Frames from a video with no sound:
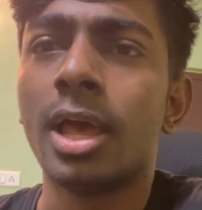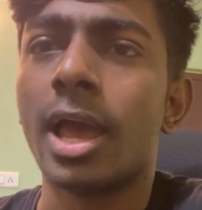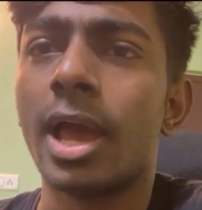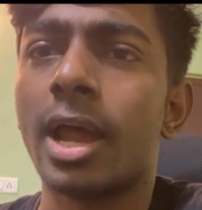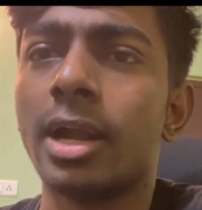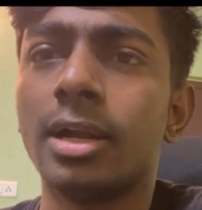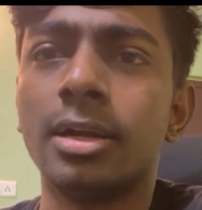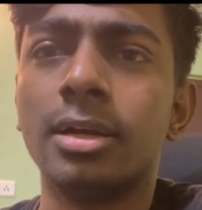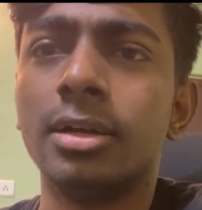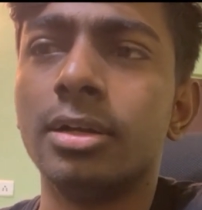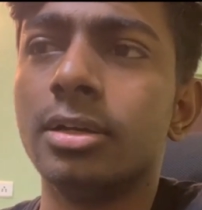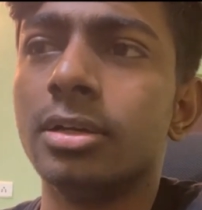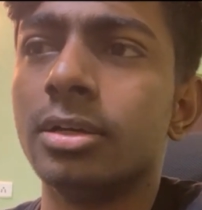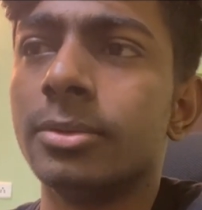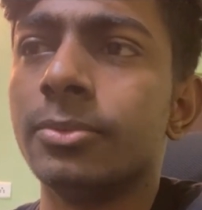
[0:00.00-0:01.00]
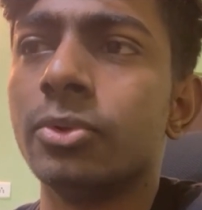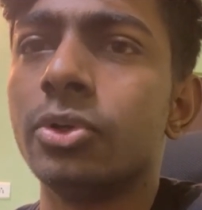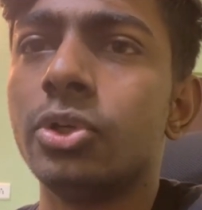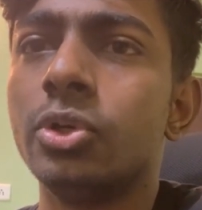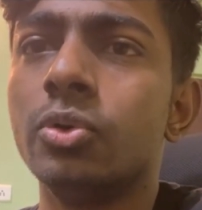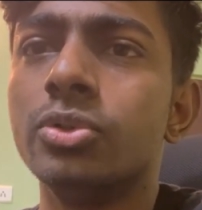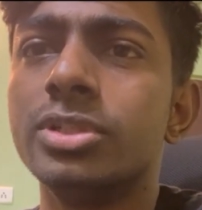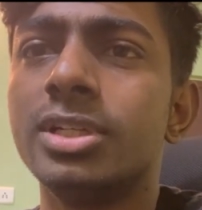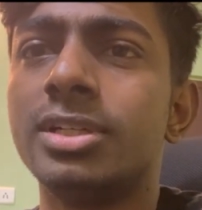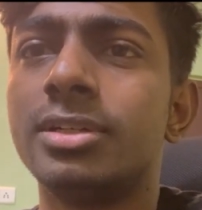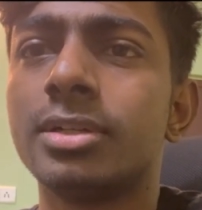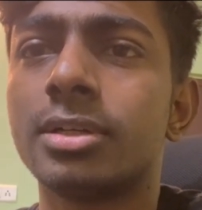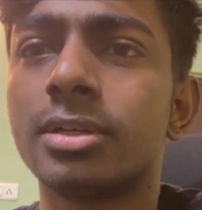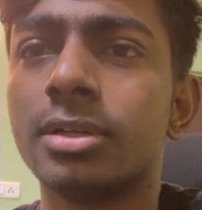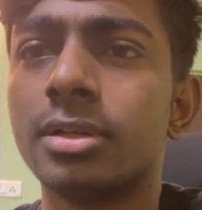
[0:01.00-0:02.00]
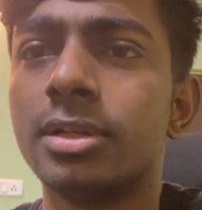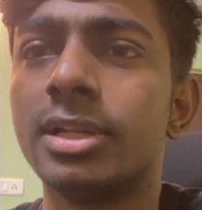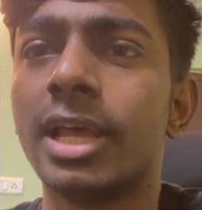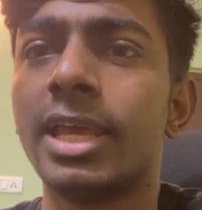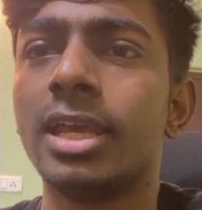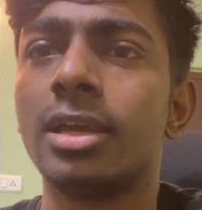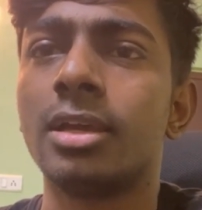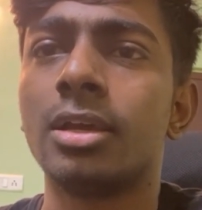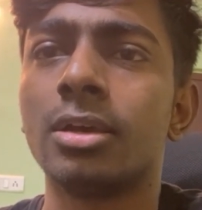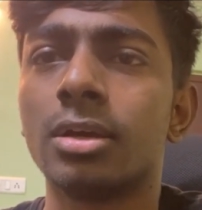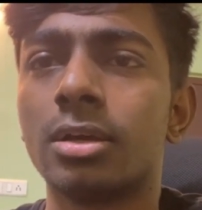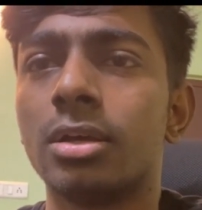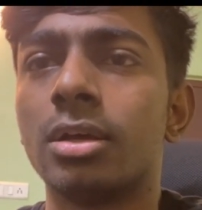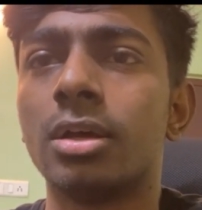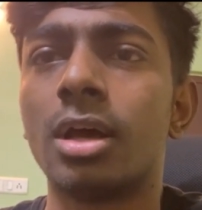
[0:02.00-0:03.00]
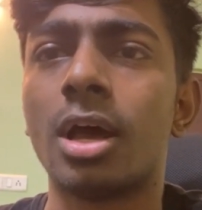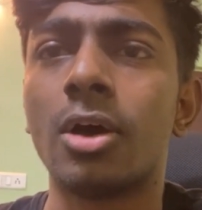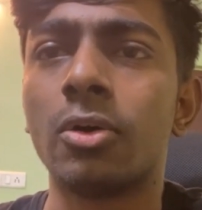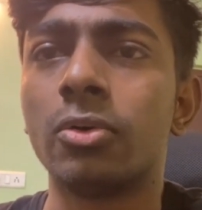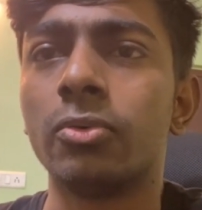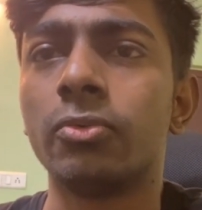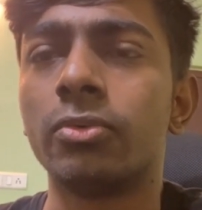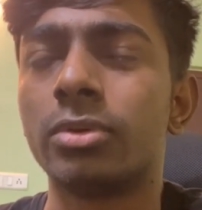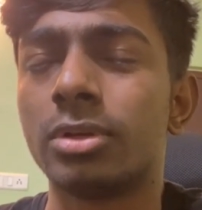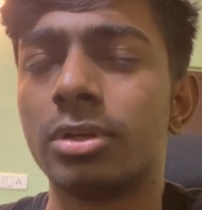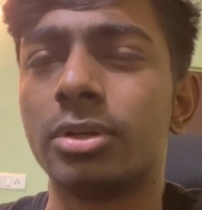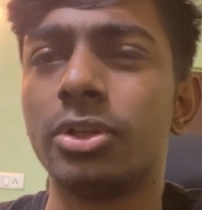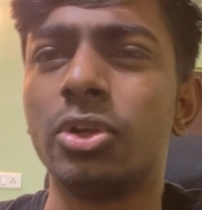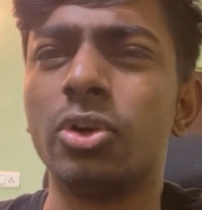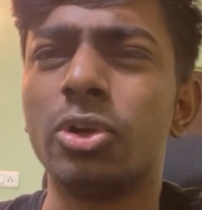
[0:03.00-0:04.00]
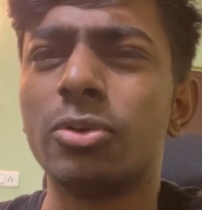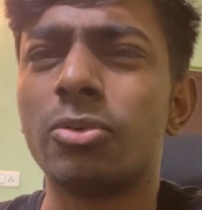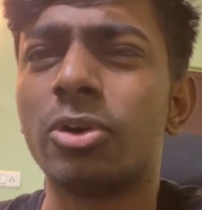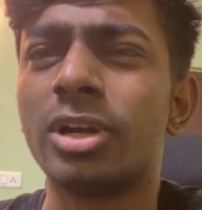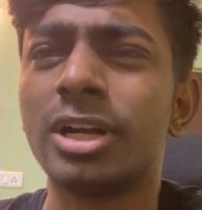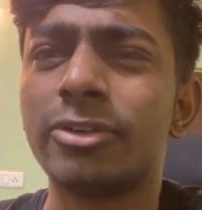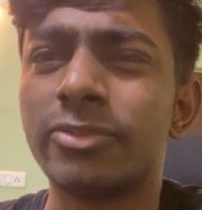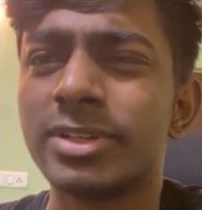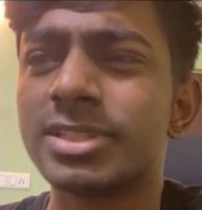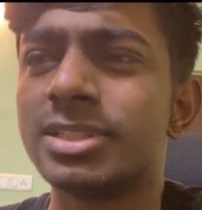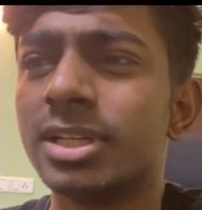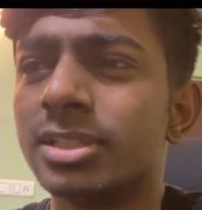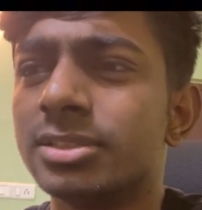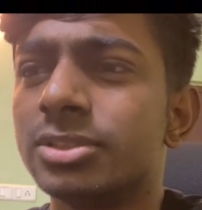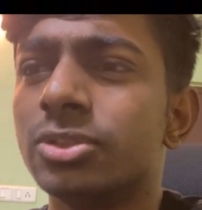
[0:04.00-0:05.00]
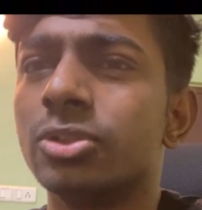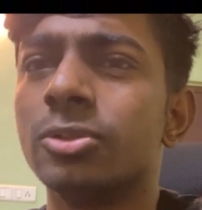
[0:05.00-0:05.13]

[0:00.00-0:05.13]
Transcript: and use it like how YouTube or Netflix does.